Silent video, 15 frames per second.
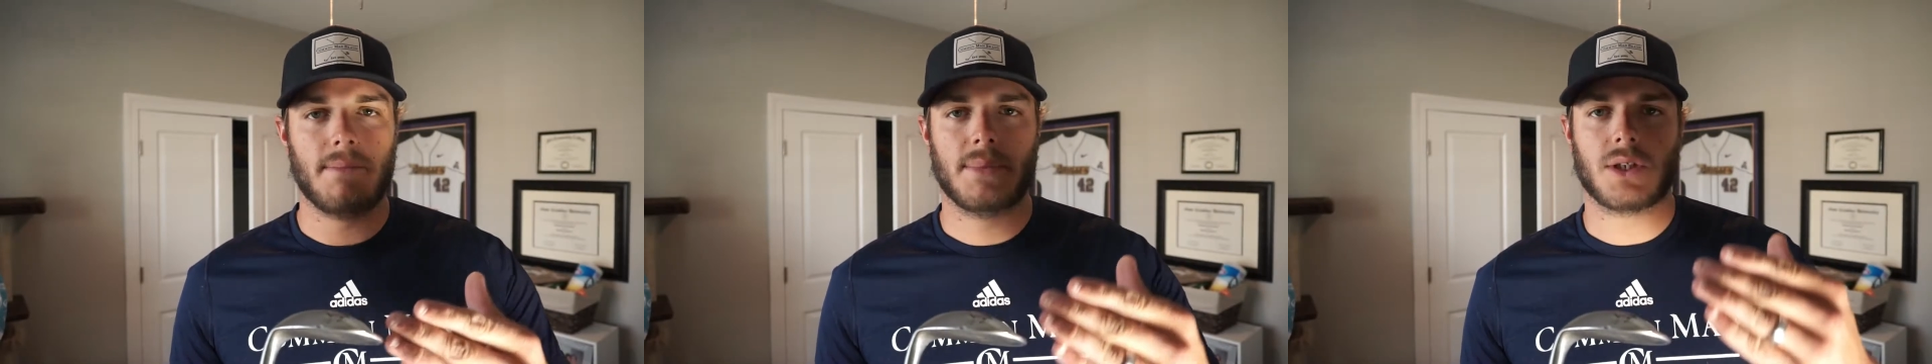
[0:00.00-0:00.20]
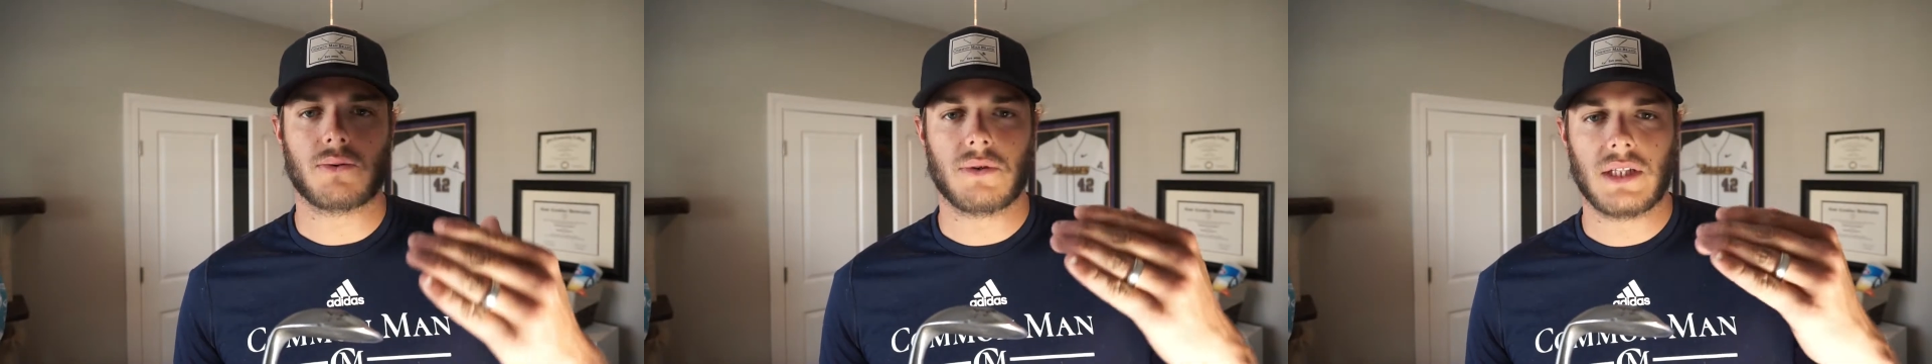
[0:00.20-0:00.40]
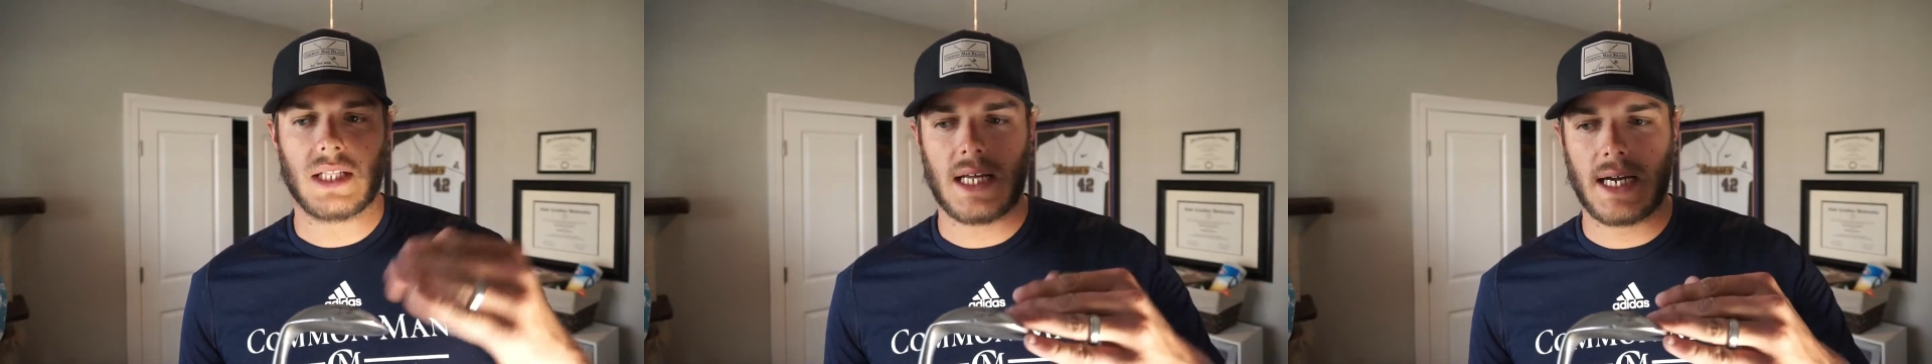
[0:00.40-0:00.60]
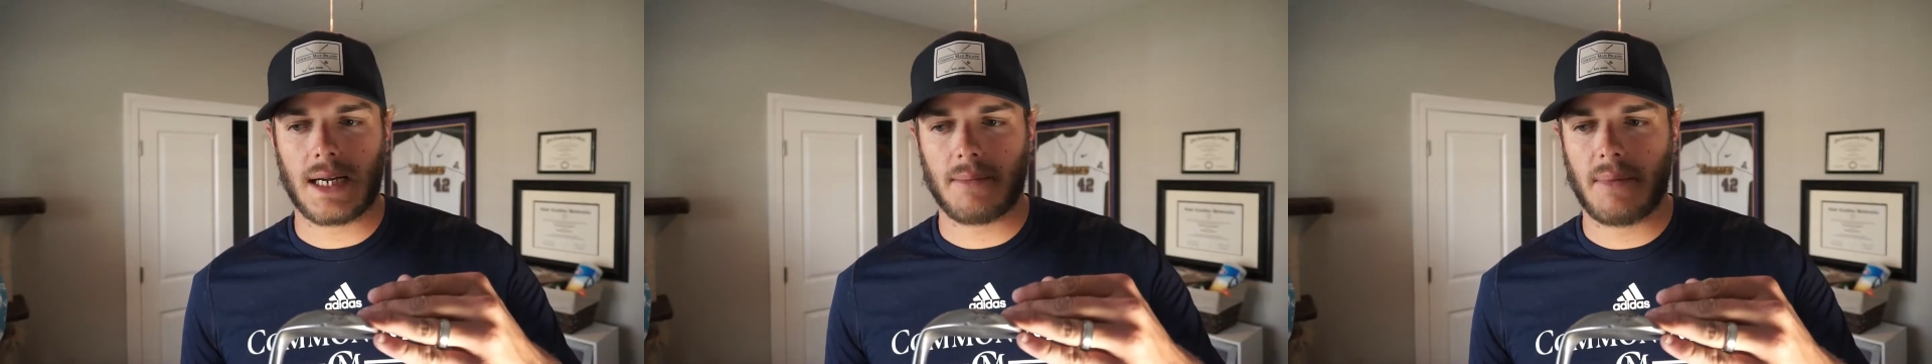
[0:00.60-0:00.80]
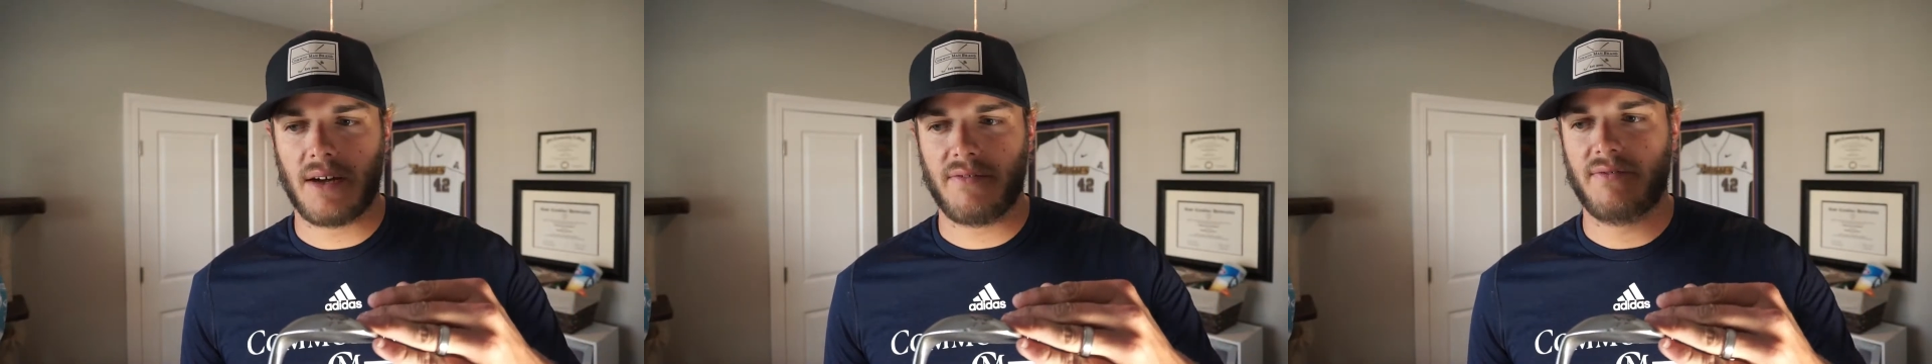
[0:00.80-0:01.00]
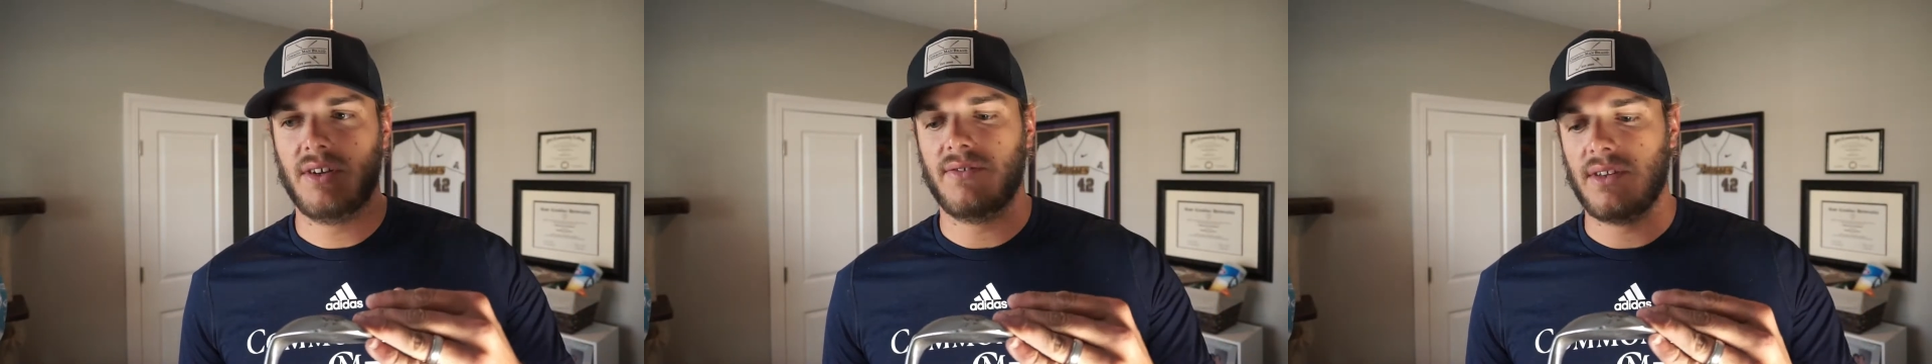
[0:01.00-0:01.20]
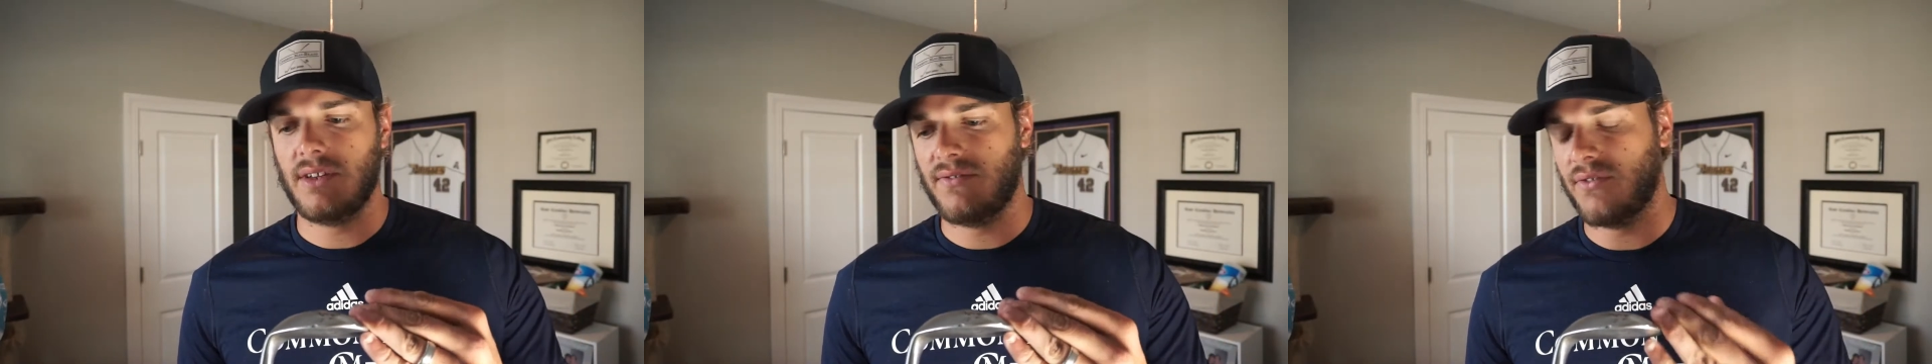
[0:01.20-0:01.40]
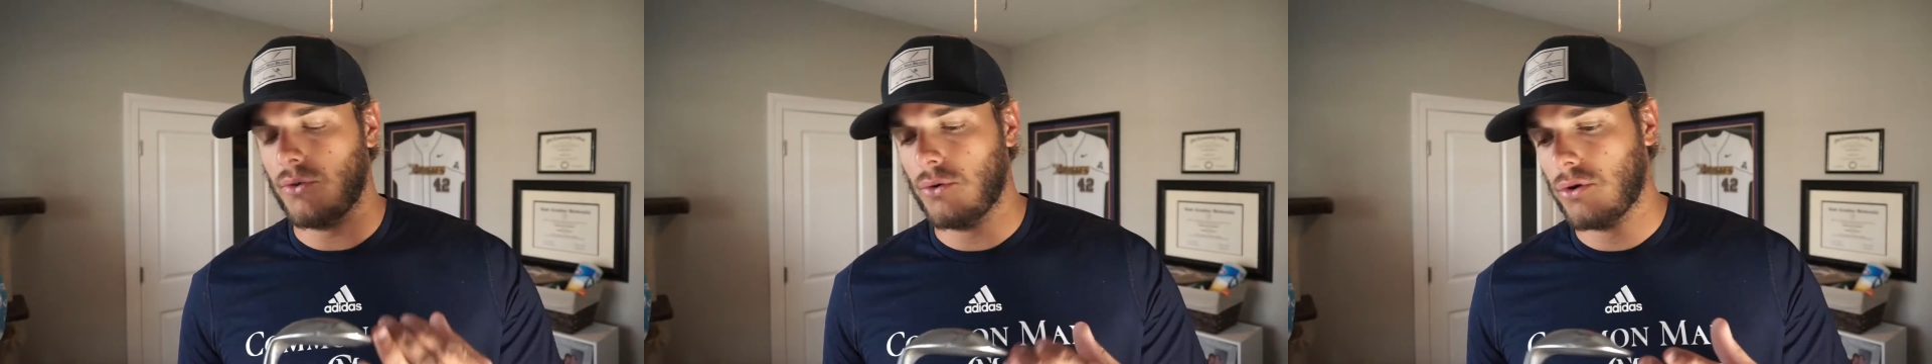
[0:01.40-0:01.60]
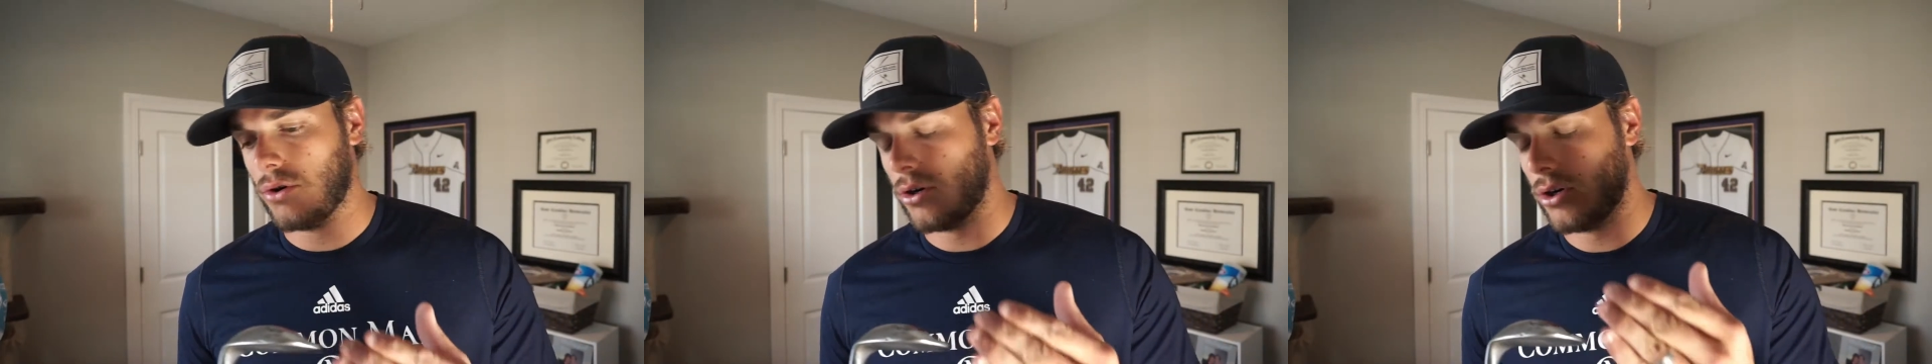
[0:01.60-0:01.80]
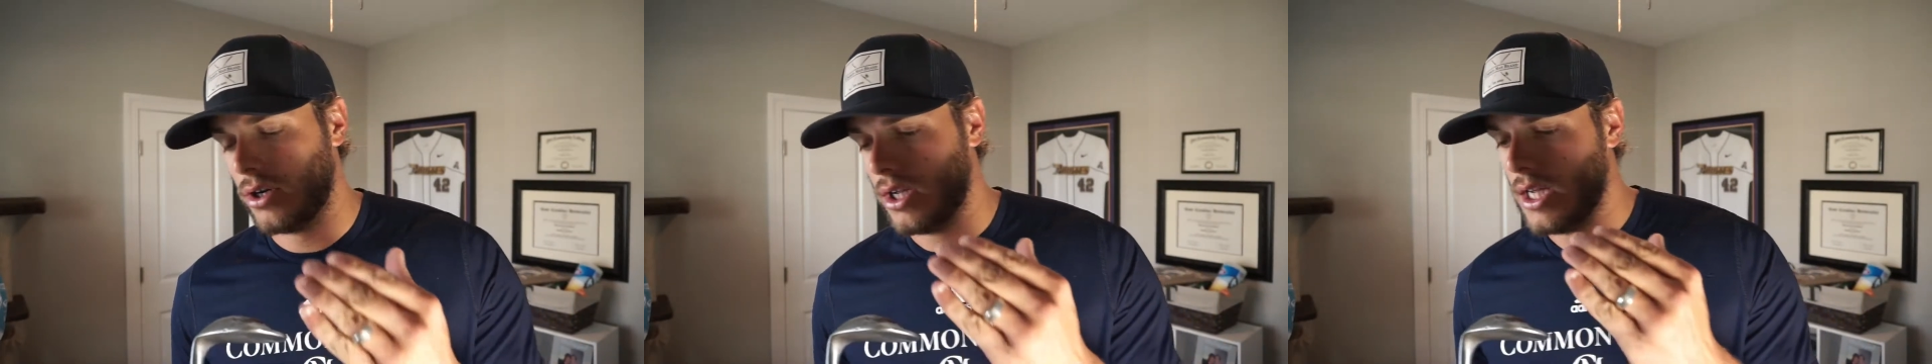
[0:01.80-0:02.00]
between like my
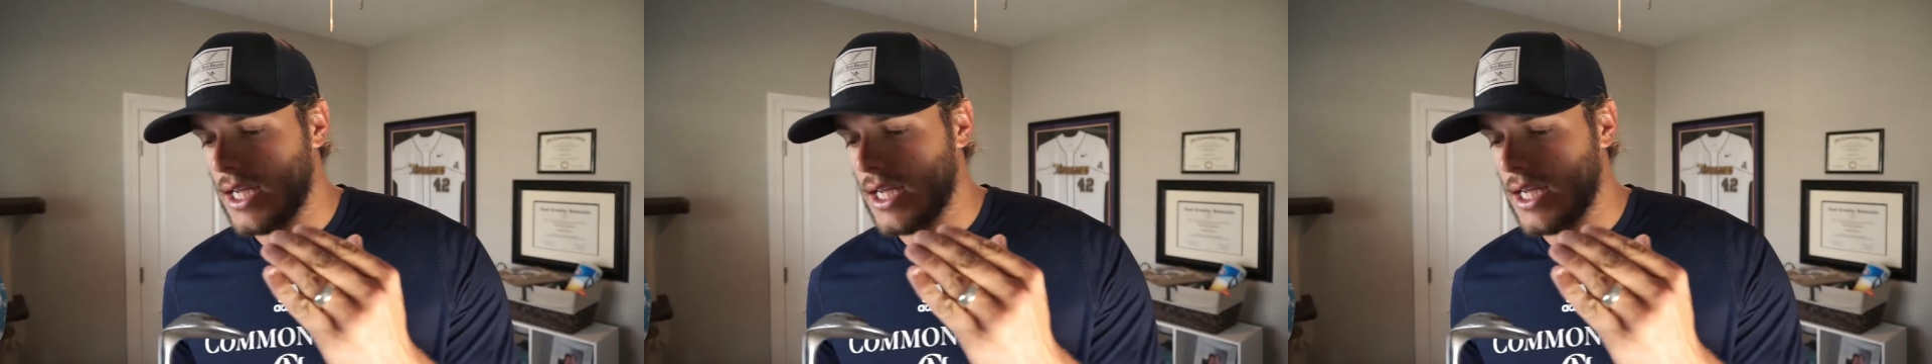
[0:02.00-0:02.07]
54